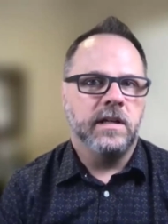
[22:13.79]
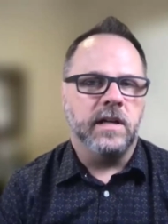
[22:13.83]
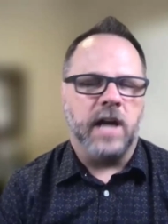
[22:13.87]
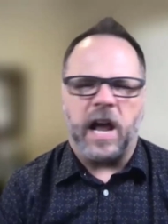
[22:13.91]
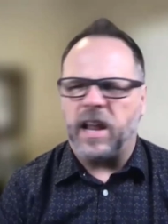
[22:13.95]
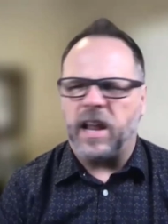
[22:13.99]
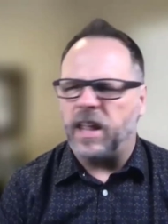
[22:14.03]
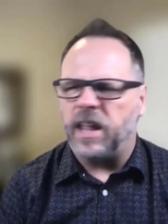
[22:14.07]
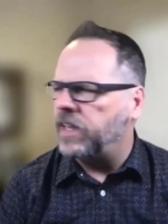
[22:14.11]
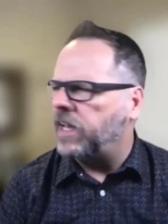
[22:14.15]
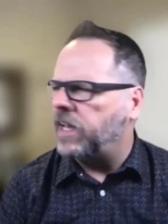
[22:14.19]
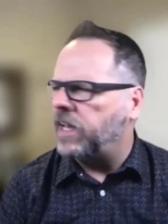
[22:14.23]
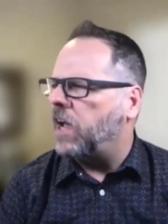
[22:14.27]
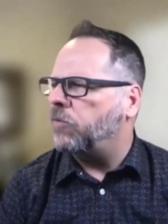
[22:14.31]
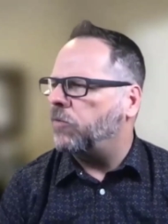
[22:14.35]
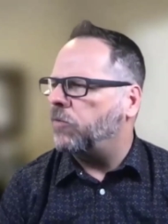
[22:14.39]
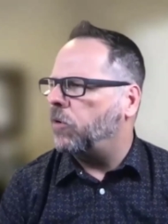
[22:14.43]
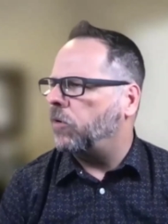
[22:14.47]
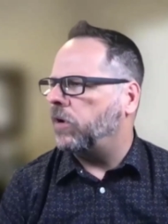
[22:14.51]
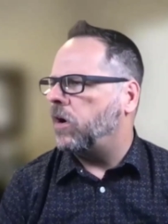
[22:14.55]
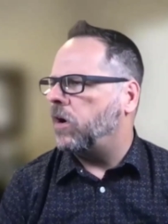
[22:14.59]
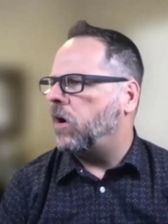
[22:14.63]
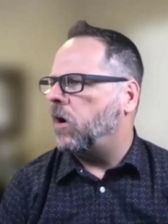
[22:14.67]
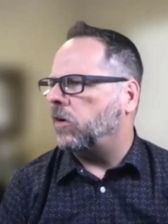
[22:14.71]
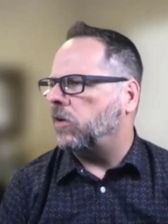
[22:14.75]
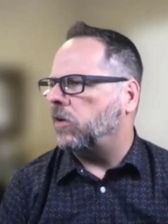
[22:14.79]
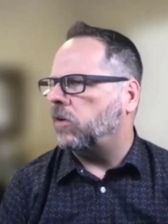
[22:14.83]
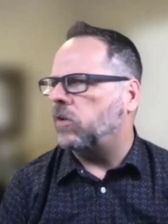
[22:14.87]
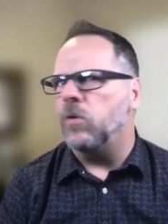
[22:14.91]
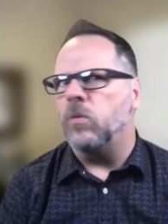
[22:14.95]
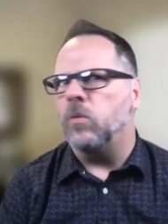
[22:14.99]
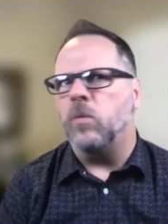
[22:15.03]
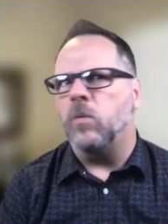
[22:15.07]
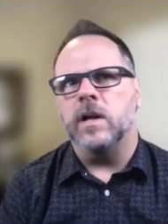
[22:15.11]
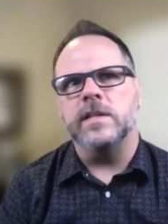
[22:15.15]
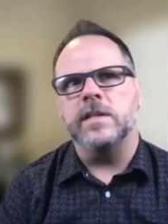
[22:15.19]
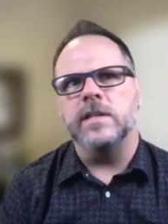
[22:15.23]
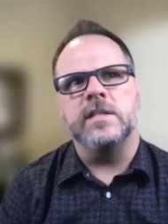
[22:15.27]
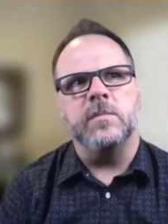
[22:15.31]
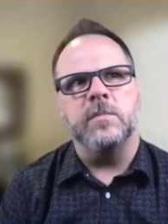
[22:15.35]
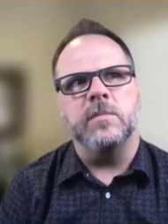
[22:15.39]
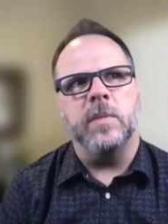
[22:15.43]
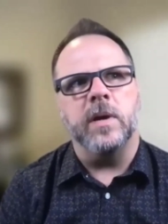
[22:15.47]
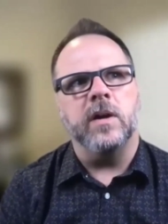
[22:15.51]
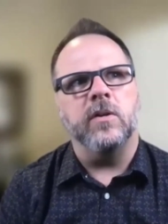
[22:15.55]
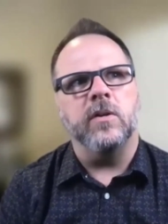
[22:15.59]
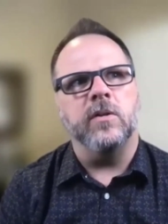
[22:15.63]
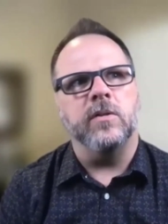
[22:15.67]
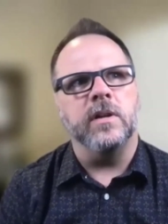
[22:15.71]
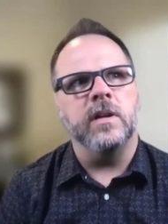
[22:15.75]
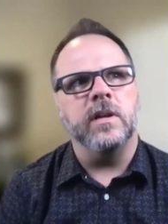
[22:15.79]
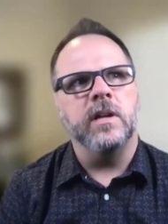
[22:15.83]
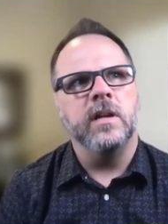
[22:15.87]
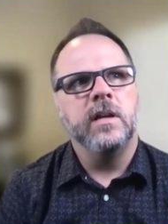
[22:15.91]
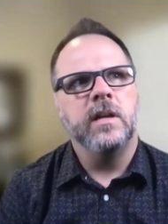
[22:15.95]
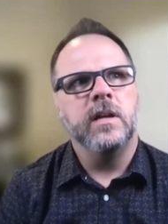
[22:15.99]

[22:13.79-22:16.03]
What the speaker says: I think I wrote an article once about,